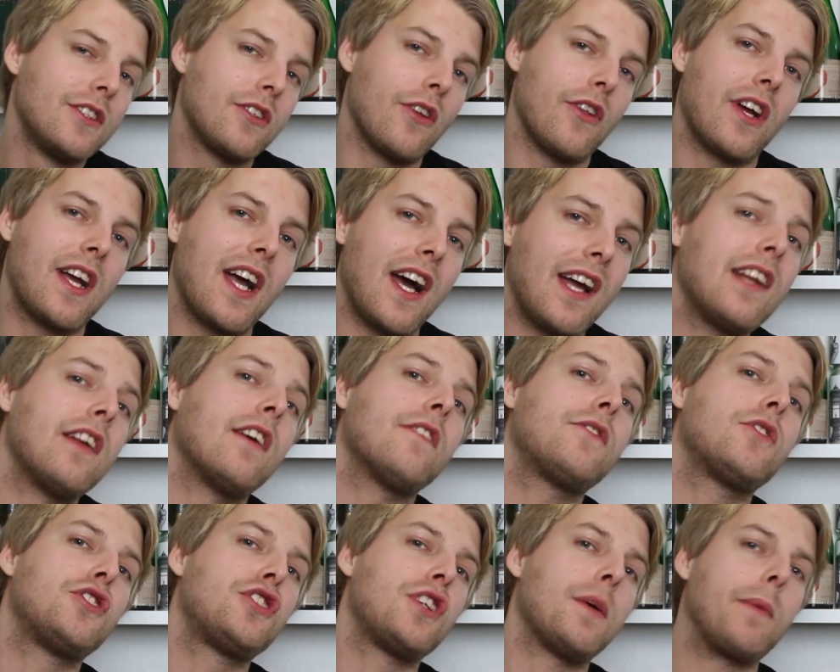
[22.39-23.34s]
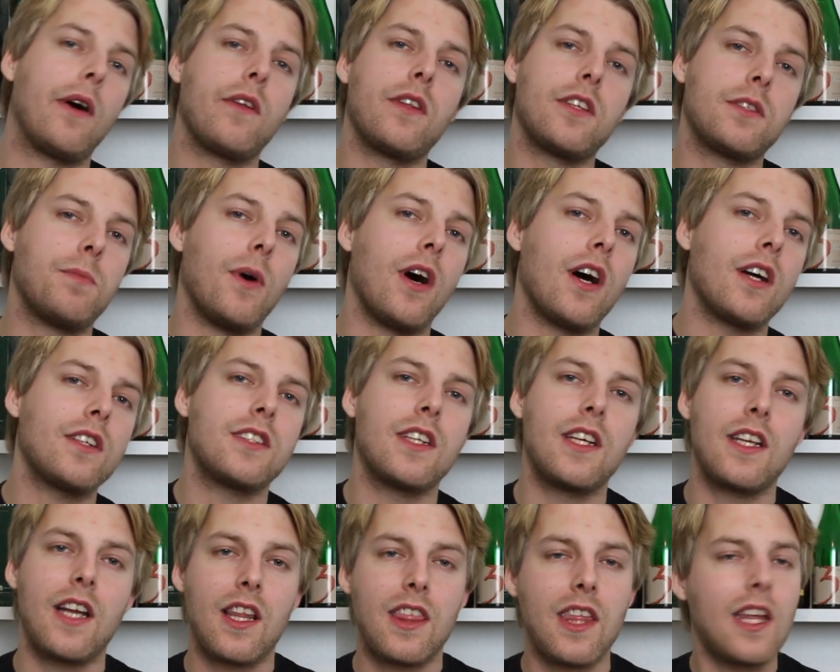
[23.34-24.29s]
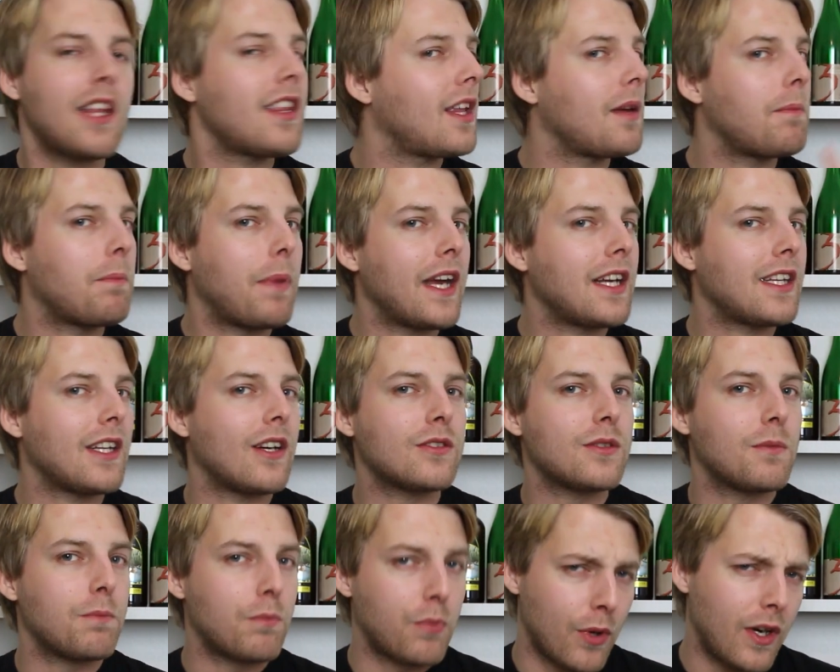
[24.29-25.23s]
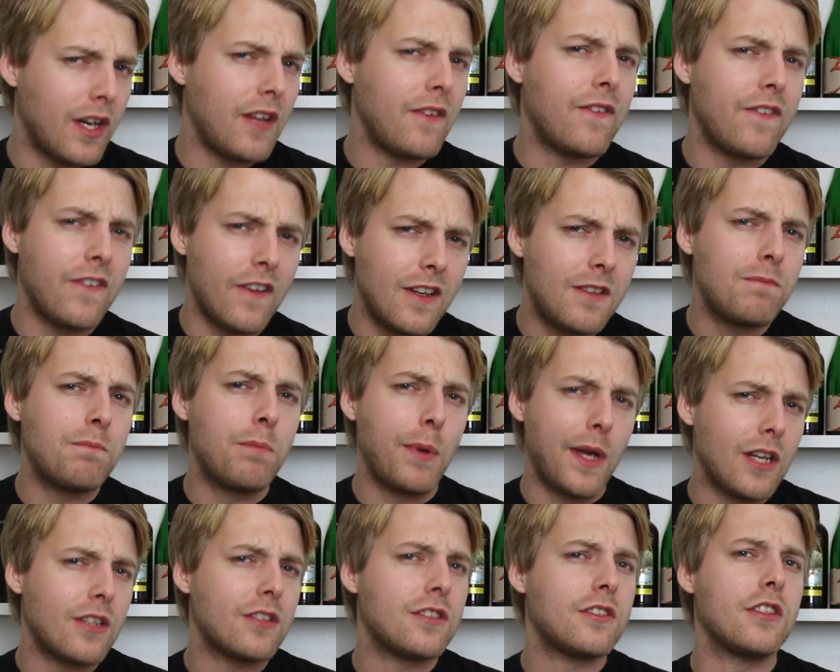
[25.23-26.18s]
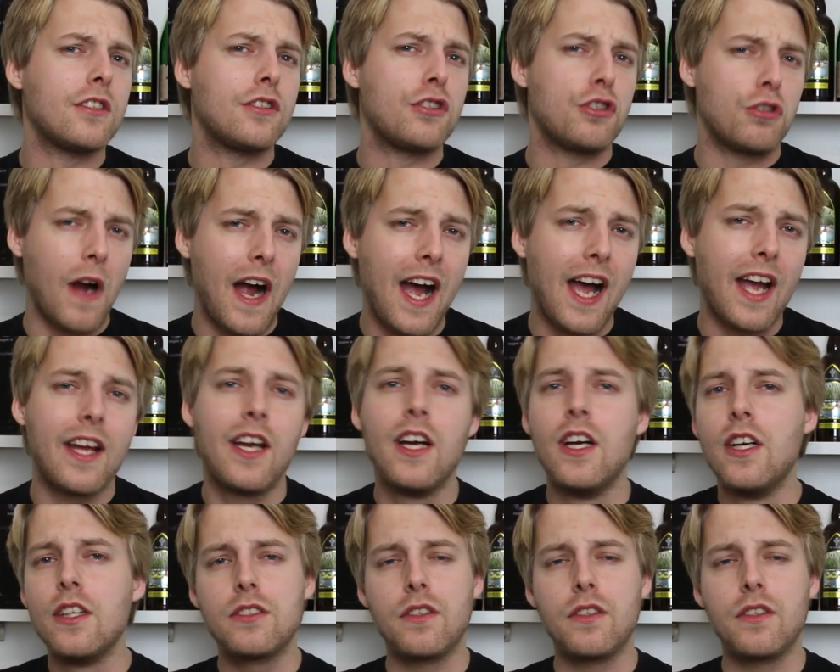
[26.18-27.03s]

So they're kind enough to ship out this box, and I think they picked out some pretty fun beers to try.